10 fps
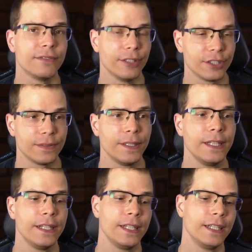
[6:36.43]
version.
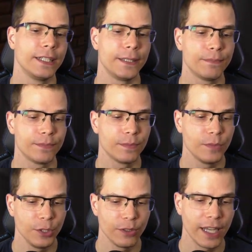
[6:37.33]

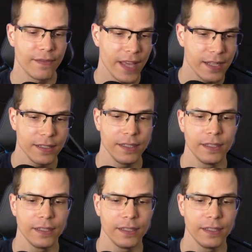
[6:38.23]
You can then